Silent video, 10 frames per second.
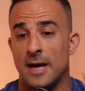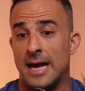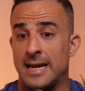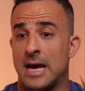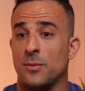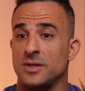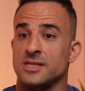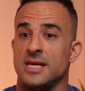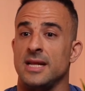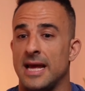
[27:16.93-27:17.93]
And now we're
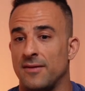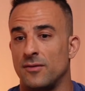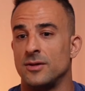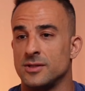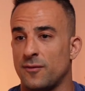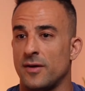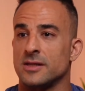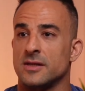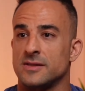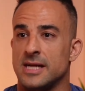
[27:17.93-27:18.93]
seeing the adverse
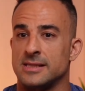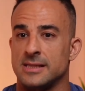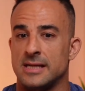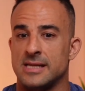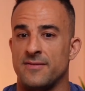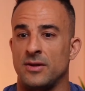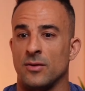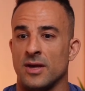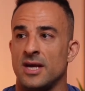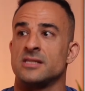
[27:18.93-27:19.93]
effects that's having
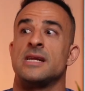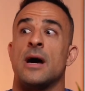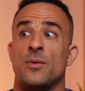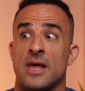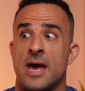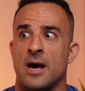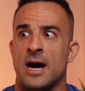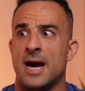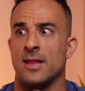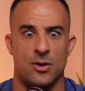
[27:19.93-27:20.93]
on kids. And now with
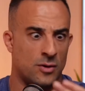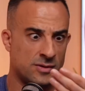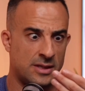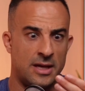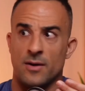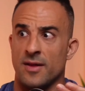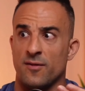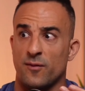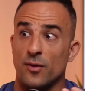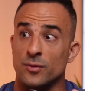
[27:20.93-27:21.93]
AI, they're constantly on their
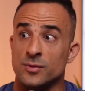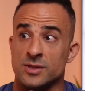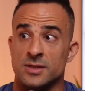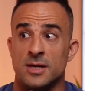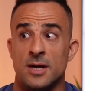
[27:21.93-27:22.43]
phones. And